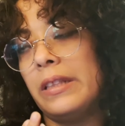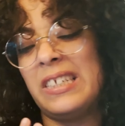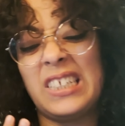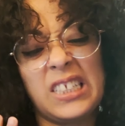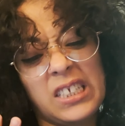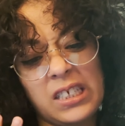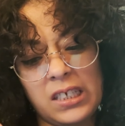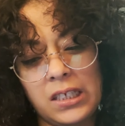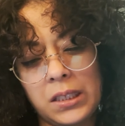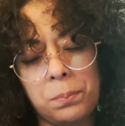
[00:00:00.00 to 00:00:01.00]
This
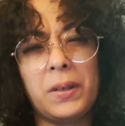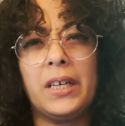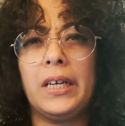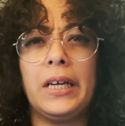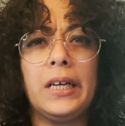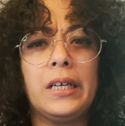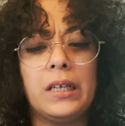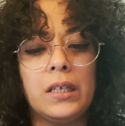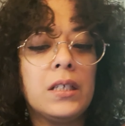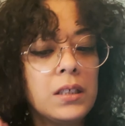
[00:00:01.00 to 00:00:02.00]
is my
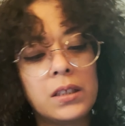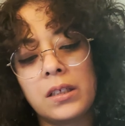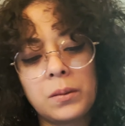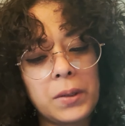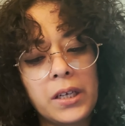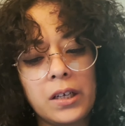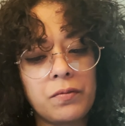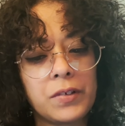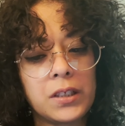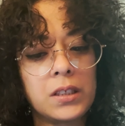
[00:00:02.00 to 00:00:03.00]

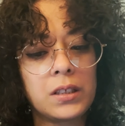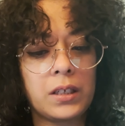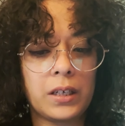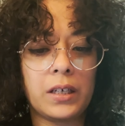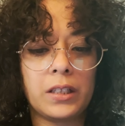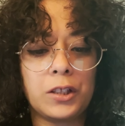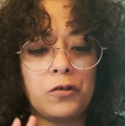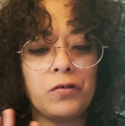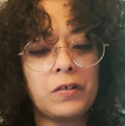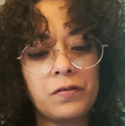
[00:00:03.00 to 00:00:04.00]
canvas, and I got the
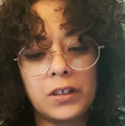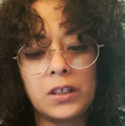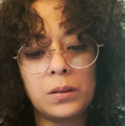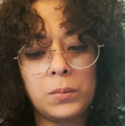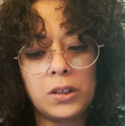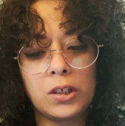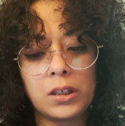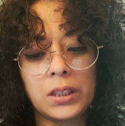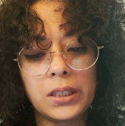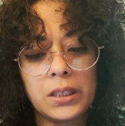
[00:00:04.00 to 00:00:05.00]
reference image on
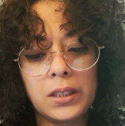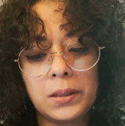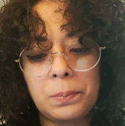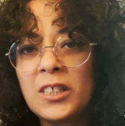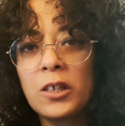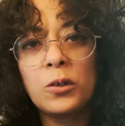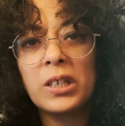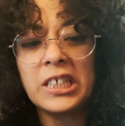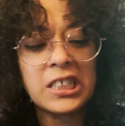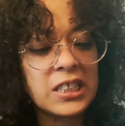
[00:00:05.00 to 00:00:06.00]
the side. So
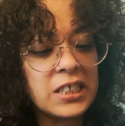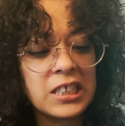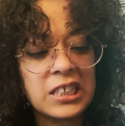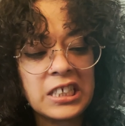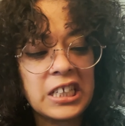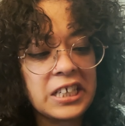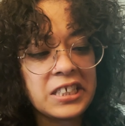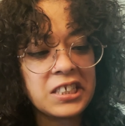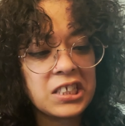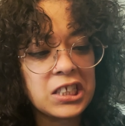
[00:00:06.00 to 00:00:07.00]
let's get
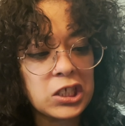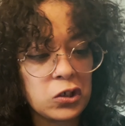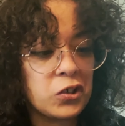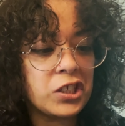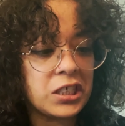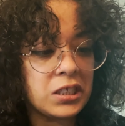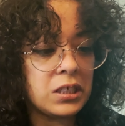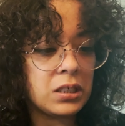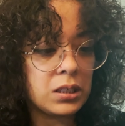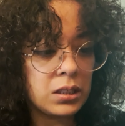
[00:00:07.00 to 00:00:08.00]
it
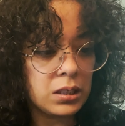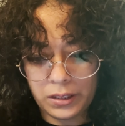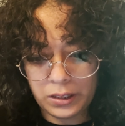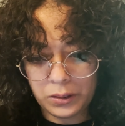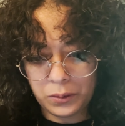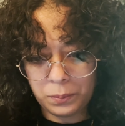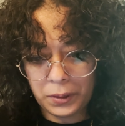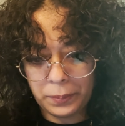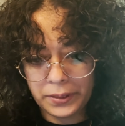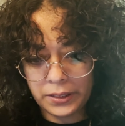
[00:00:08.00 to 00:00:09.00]
started. So
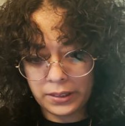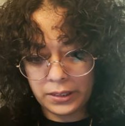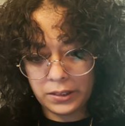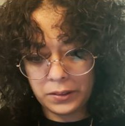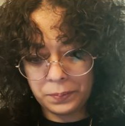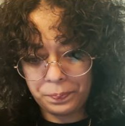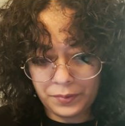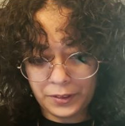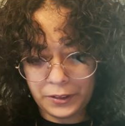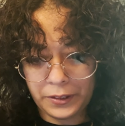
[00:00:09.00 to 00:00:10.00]
Puppet Slayer.
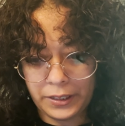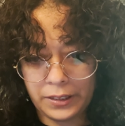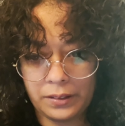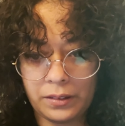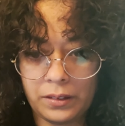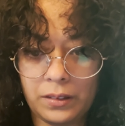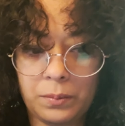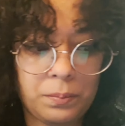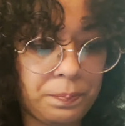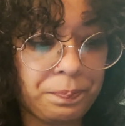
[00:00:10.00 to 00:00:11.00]
All right.
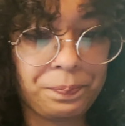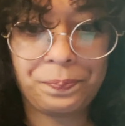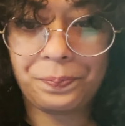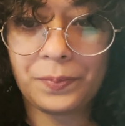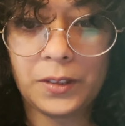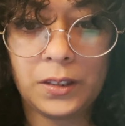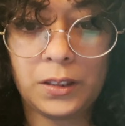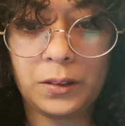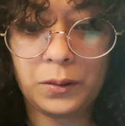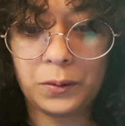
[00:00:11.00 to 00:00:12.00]

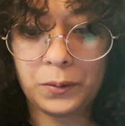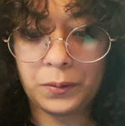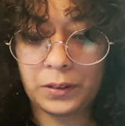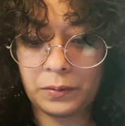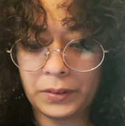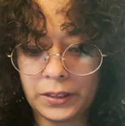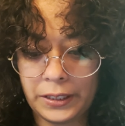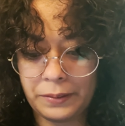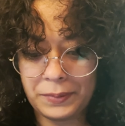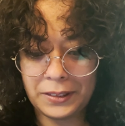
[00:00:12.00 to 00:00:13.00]
So obviously
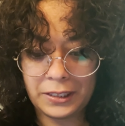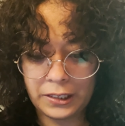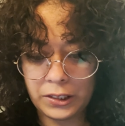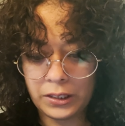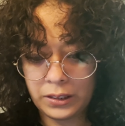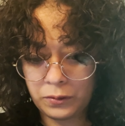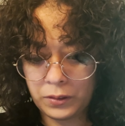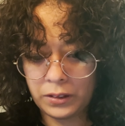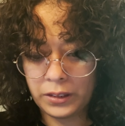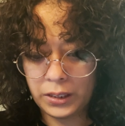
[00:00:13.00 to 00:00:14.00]
I have to sketch
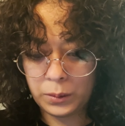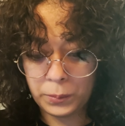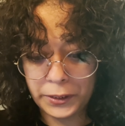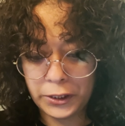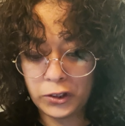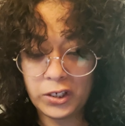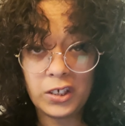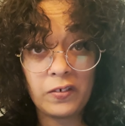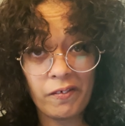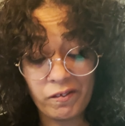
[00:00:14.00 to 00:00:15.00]
out the image
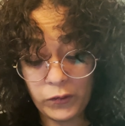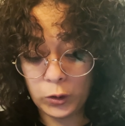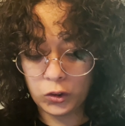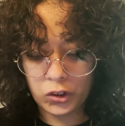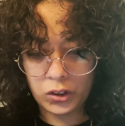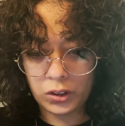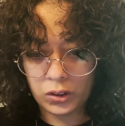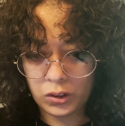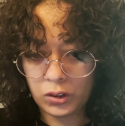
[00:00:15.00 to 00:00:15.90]
first,